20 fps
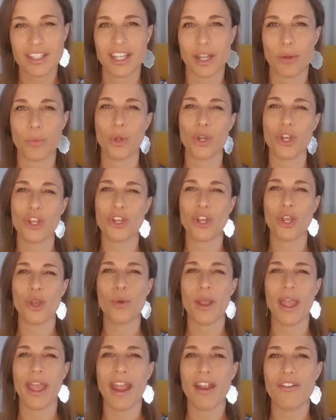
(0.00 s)
They want to
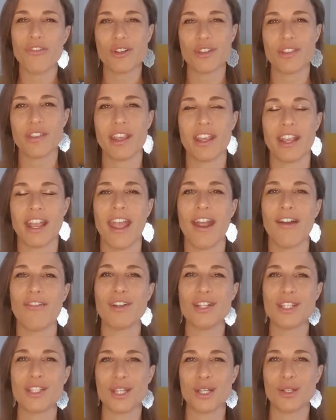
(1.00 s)
know everything,
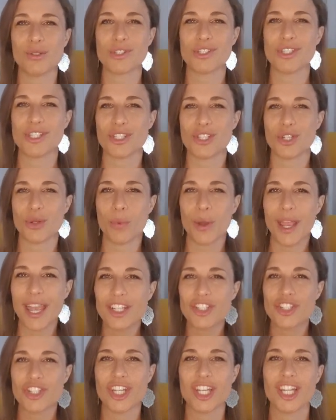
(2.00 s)
every single
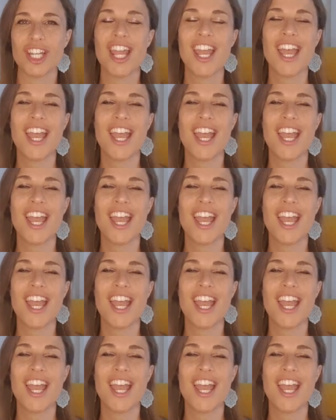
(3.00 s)
situation.